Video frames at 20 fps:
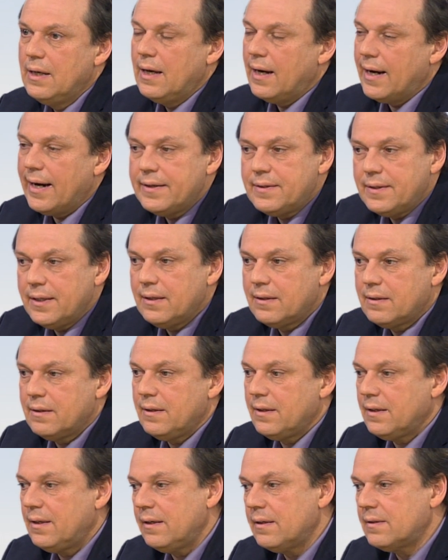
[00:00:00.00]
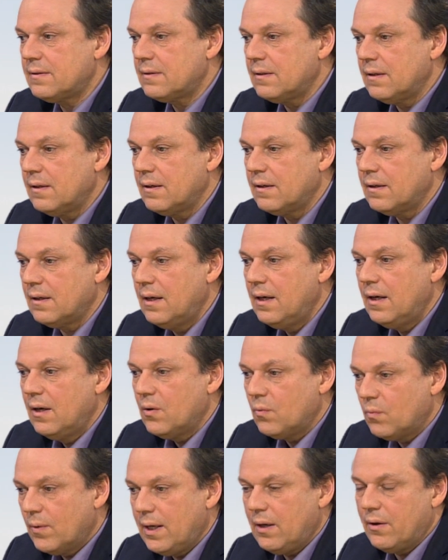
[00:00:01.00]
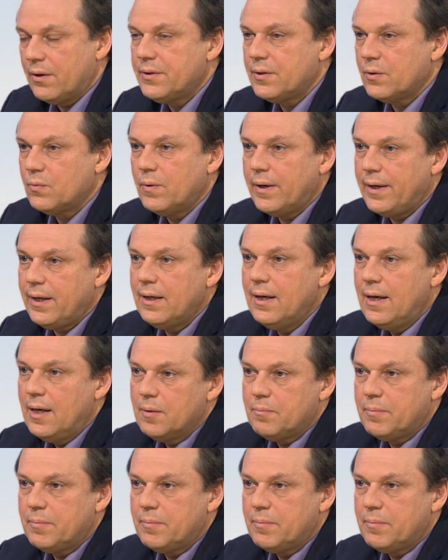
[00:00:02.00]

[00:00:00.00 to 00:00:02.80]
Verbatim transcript: I think it is uh, well on the way,